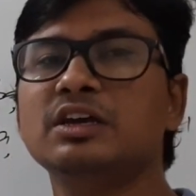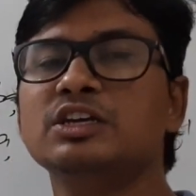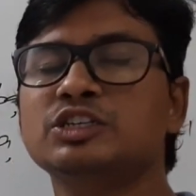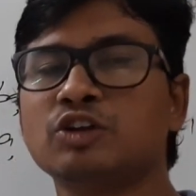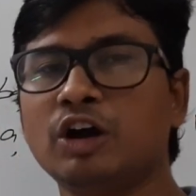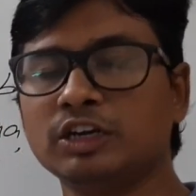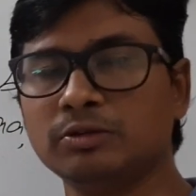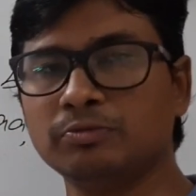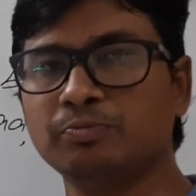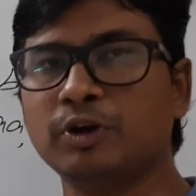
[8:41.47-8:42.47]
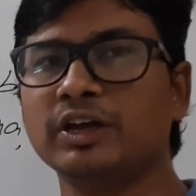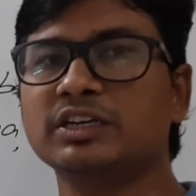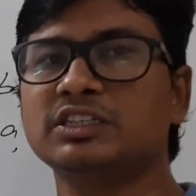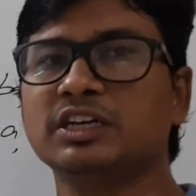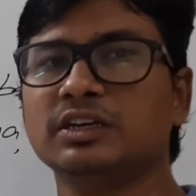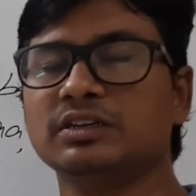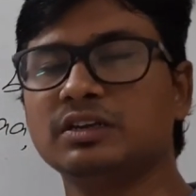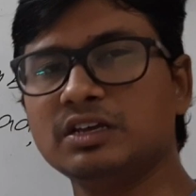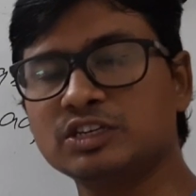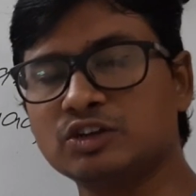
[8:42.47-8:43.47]
starting
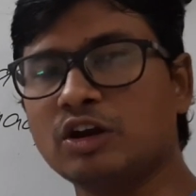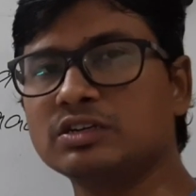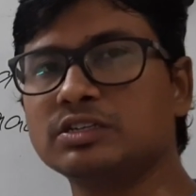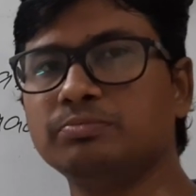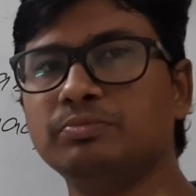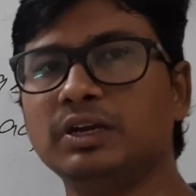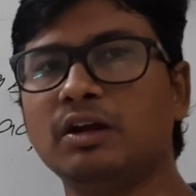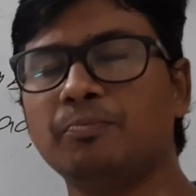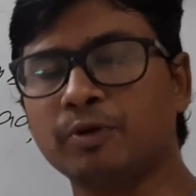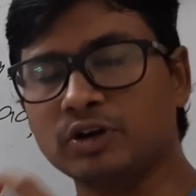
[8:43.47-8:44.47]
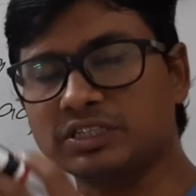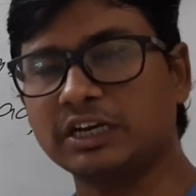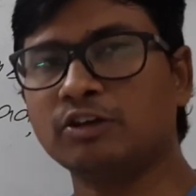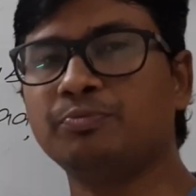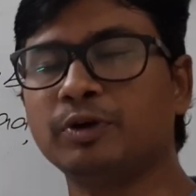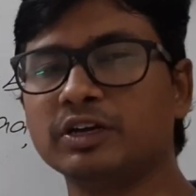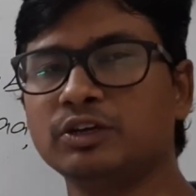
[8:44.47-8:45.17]
production, start symbol, set of product.